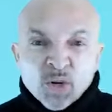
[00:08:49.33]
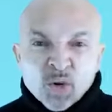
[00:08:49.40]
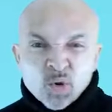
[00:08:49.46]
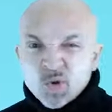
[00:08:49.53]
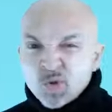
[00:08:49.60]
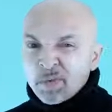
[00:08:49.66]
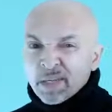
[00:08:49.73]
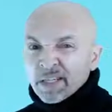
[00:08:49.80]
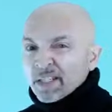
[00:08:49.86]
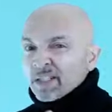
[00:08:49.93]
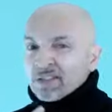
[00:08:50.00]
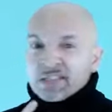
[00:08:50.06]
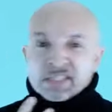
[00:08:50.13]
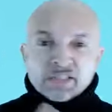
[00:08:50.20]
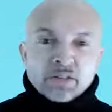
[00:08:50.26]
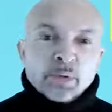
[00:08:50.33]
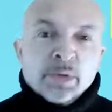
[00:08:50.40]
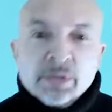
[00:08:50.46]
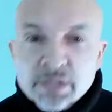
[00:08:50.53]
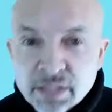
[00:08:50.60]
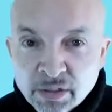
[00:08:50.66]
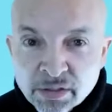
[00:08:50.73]
albeit you don't necessarily want
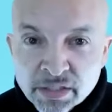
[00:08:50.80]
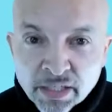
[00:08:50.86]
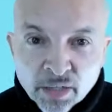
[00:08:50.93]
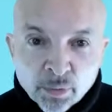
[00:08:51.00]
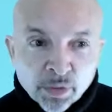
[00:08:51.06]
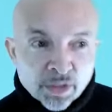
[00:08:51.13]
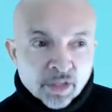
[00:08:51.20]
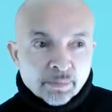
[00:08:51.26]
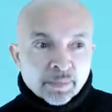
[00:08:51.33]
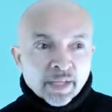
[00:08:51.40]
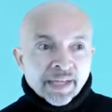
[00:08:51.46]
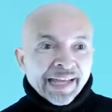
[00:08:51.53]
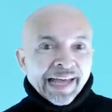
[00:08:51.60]
to associate with them,